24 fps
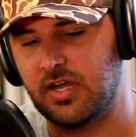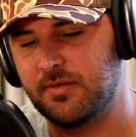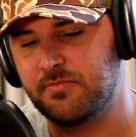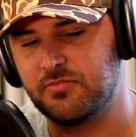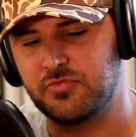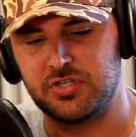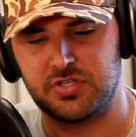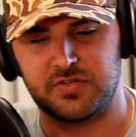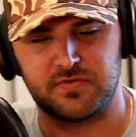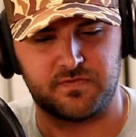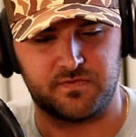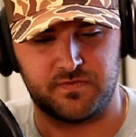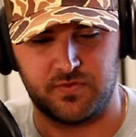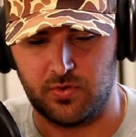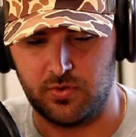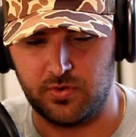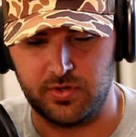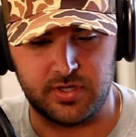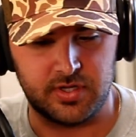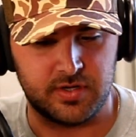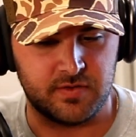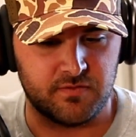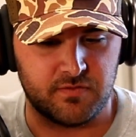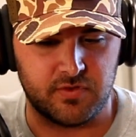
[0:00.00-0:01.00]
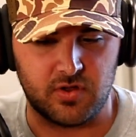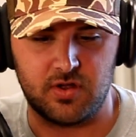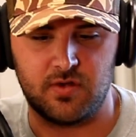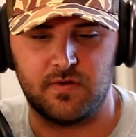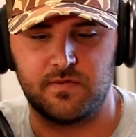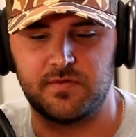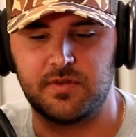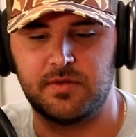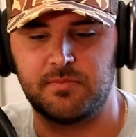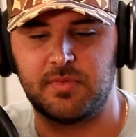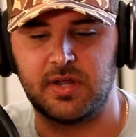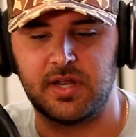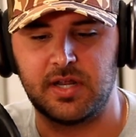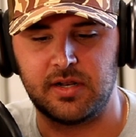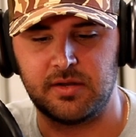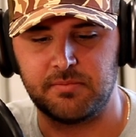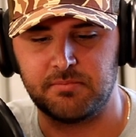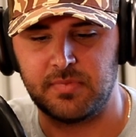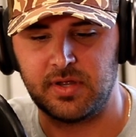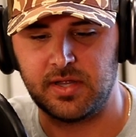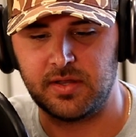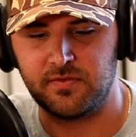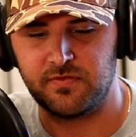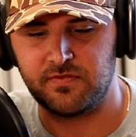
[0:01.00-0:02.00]
I'm just fully involved in
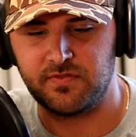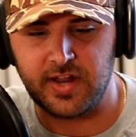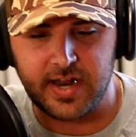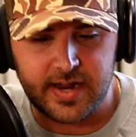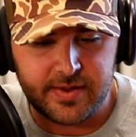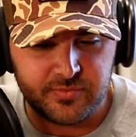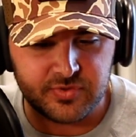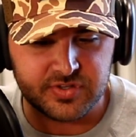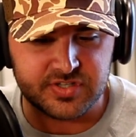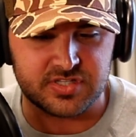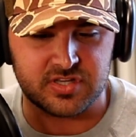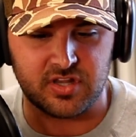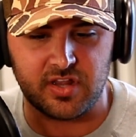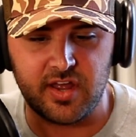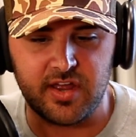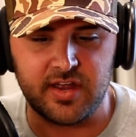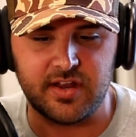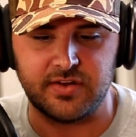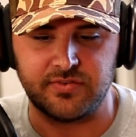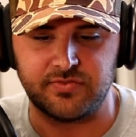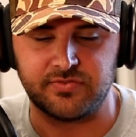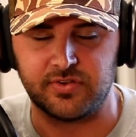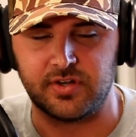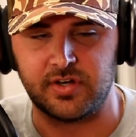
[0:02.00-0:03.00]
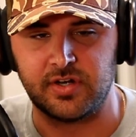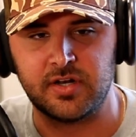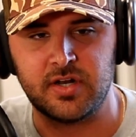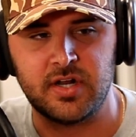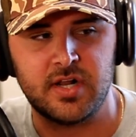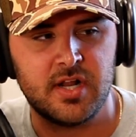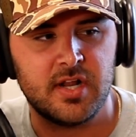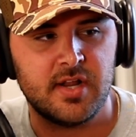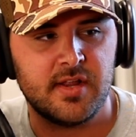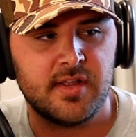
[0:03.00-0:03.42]
my family's life. And